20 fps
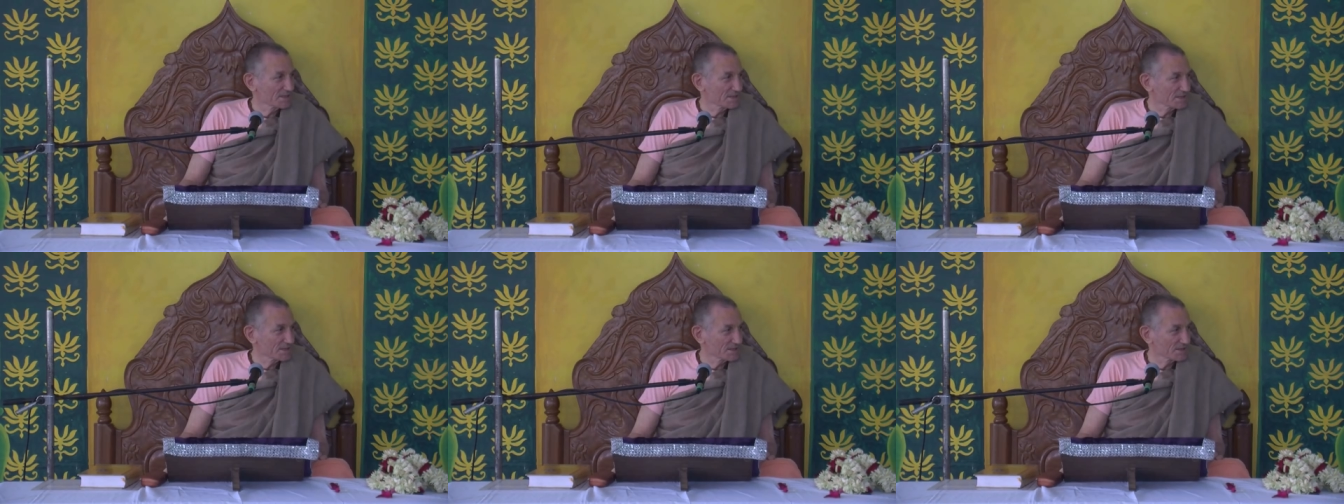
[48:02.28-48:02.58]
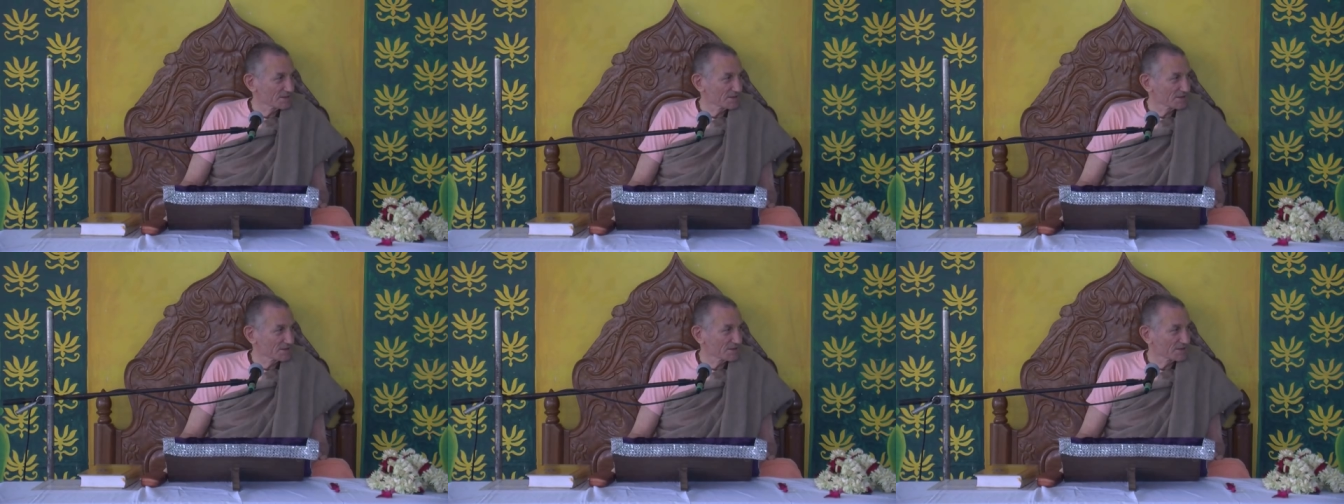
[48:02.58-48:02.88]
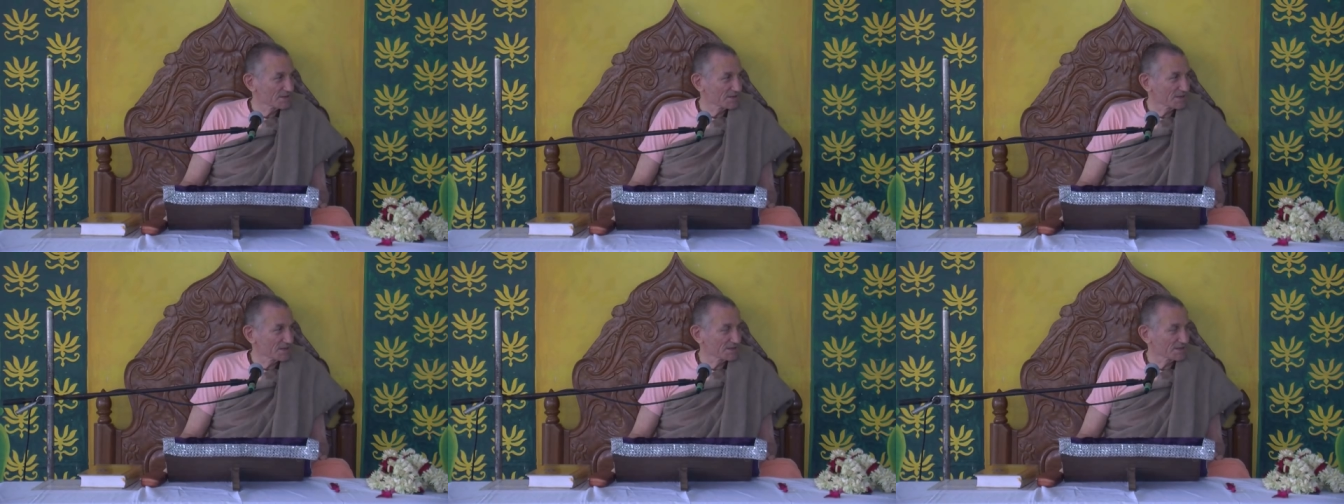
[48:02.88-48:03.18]
the,
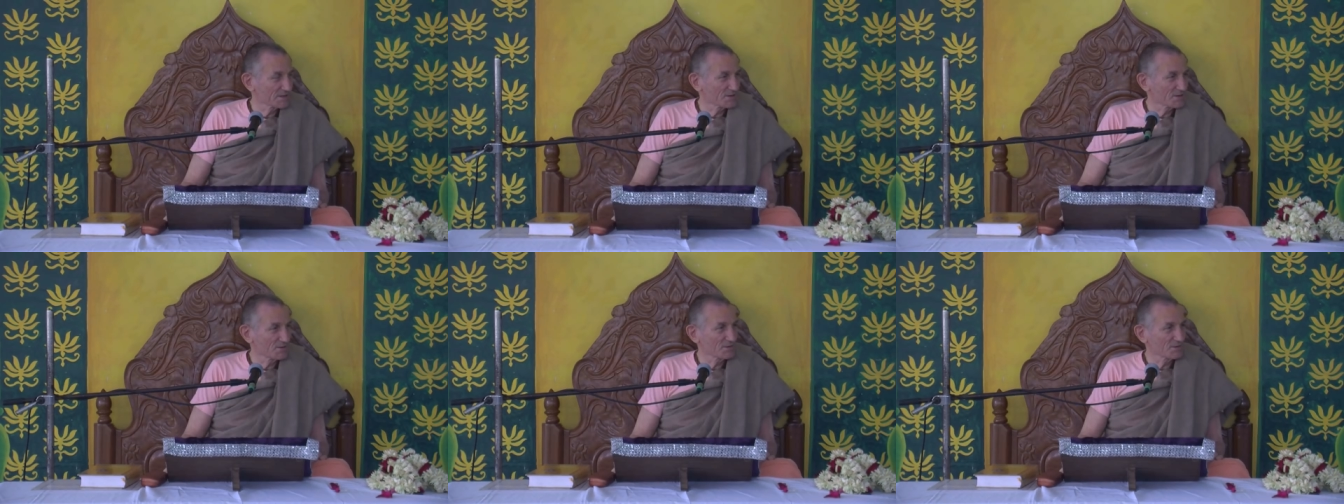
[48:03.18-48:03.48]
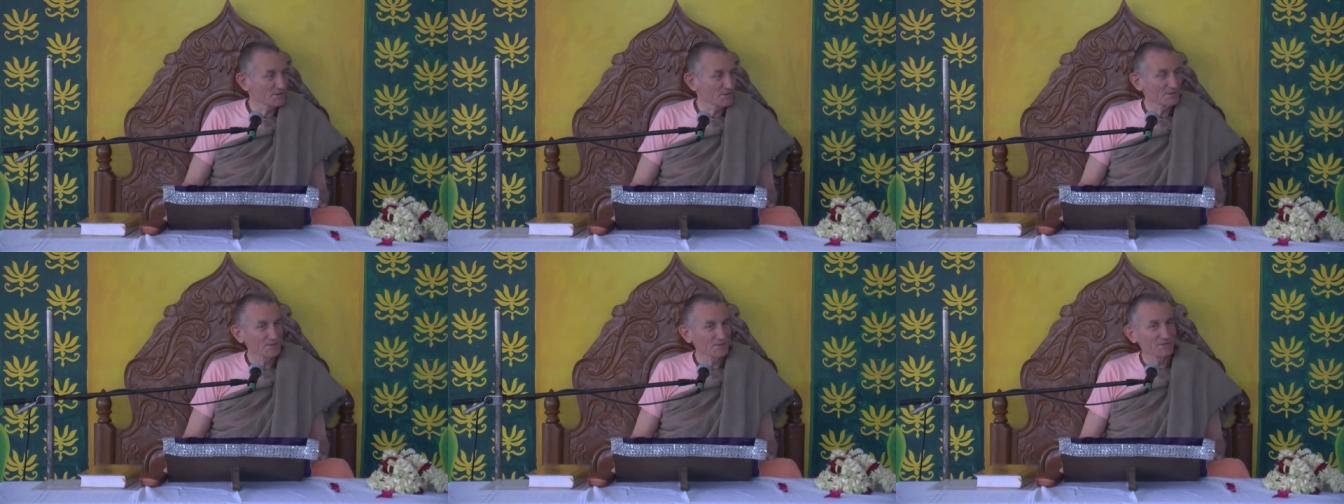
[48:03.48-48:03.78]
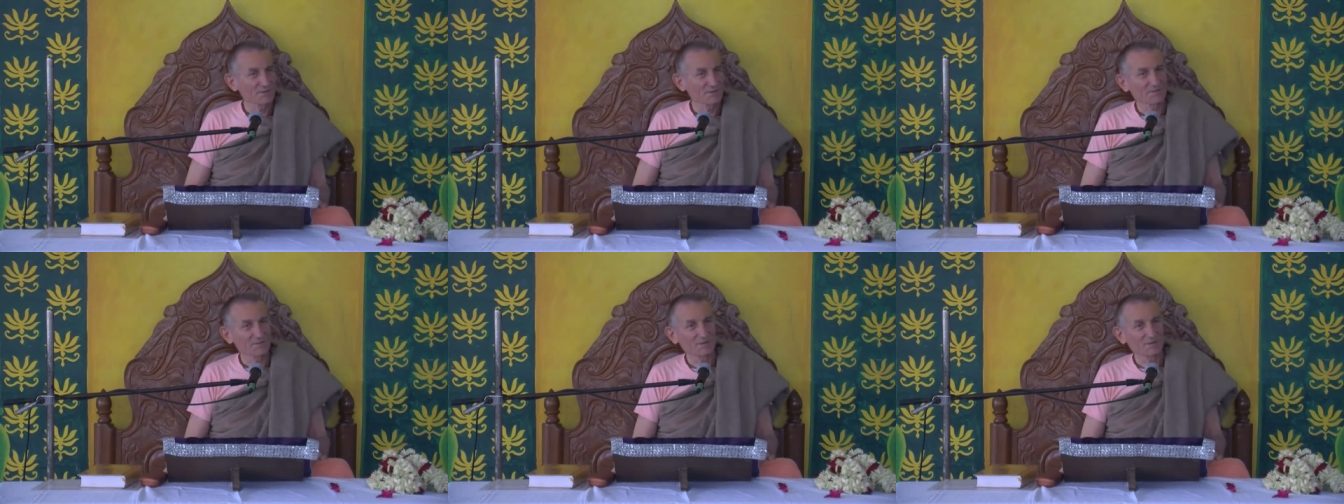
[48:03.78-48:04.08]
the other go,
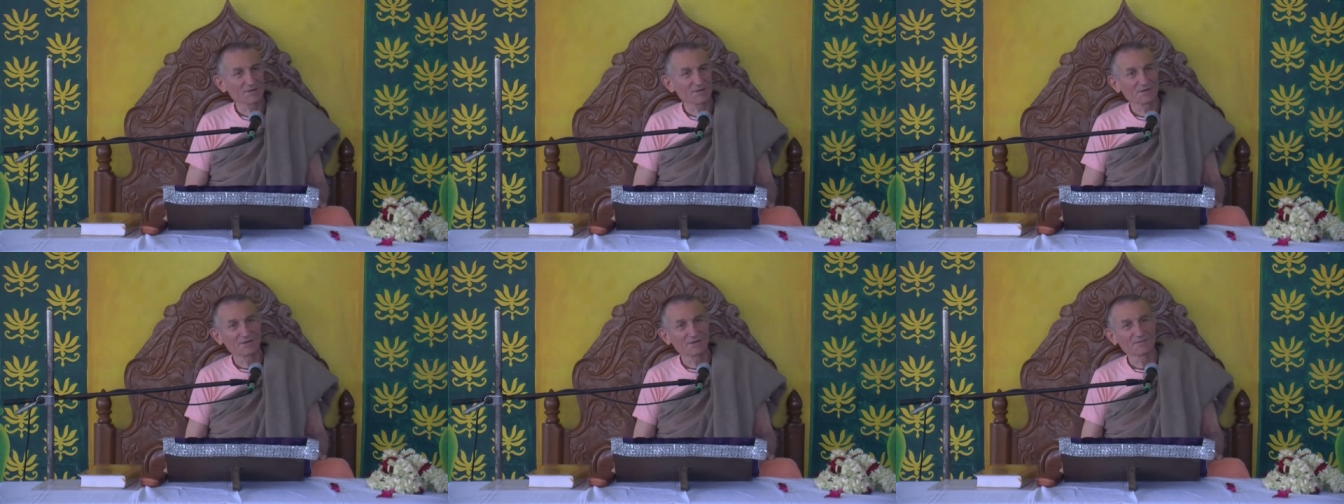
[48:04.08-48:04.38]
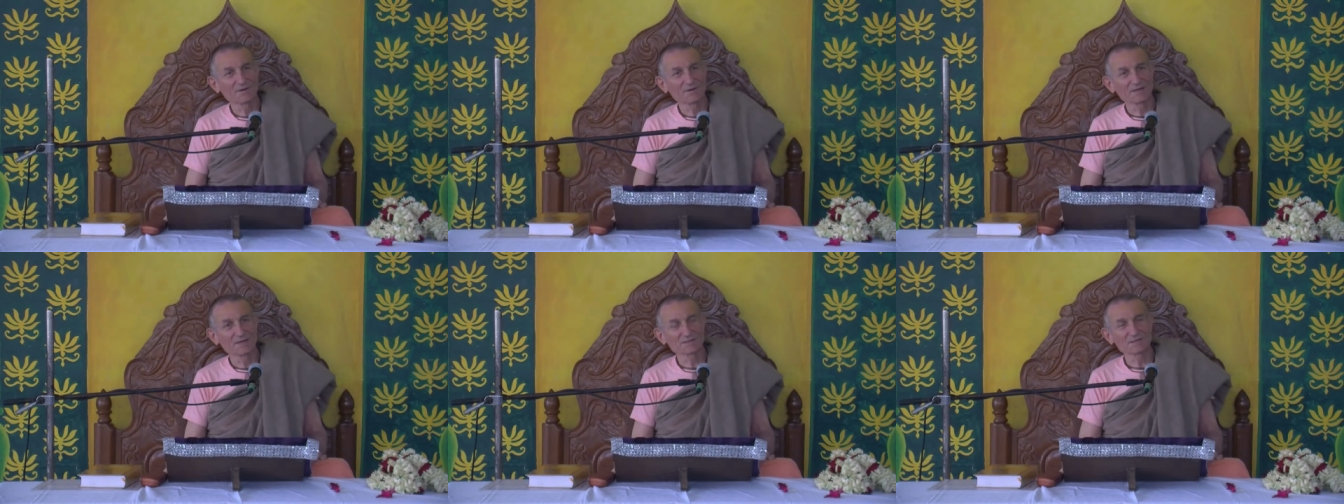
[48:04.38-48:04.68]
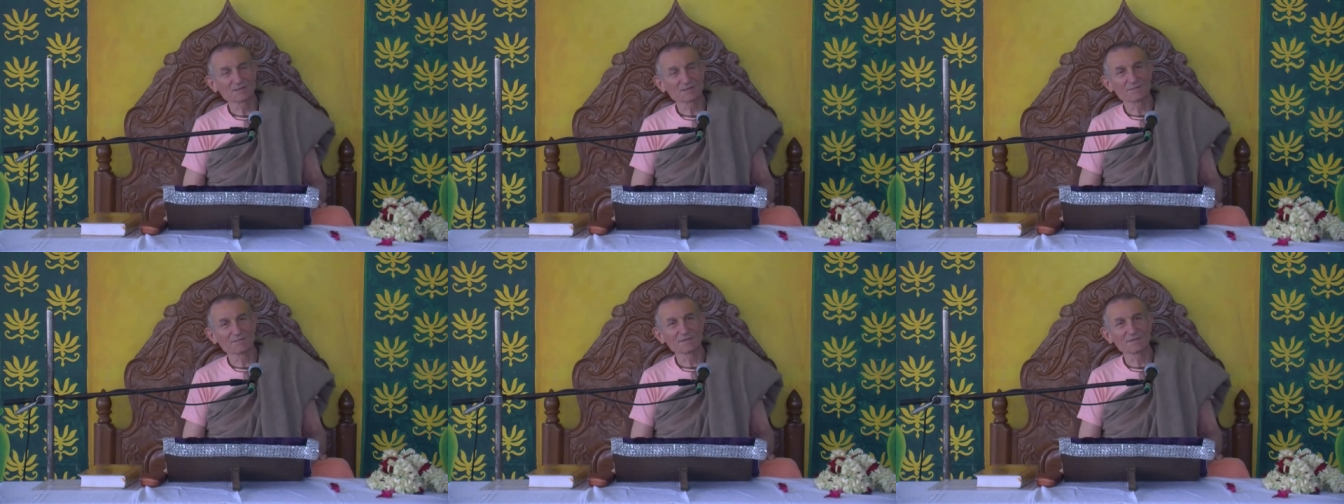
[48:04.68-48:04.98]
uh,
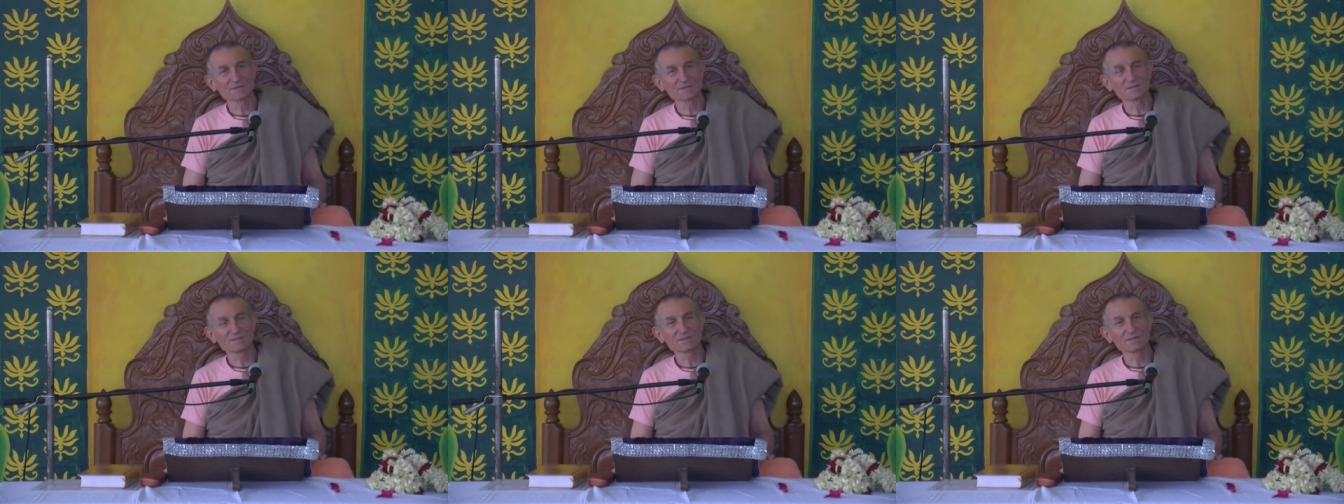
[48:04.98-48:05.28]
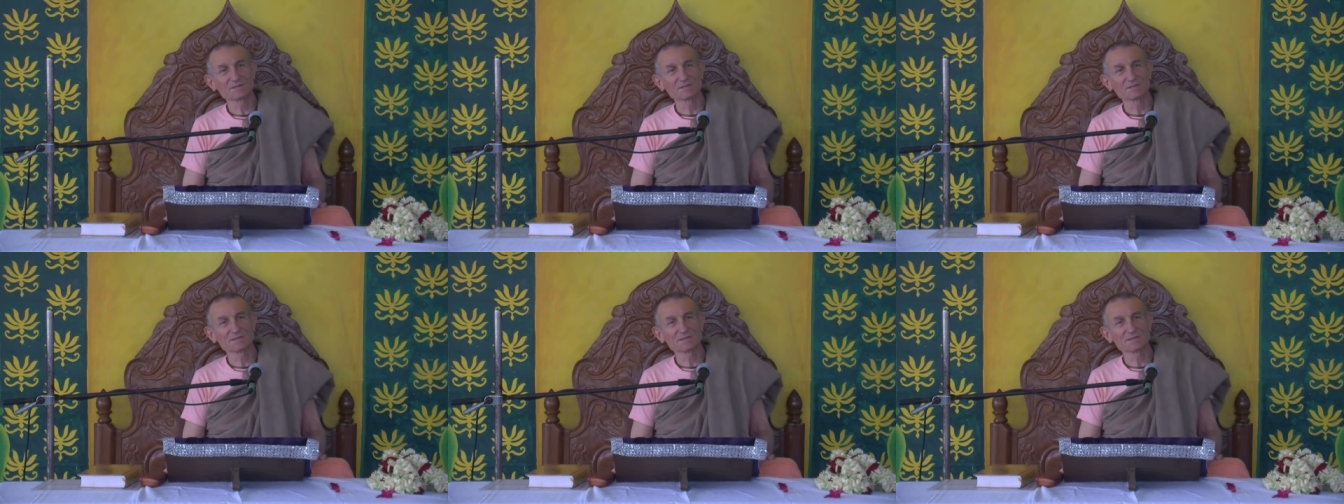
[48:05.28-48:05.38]
Vaishnavas,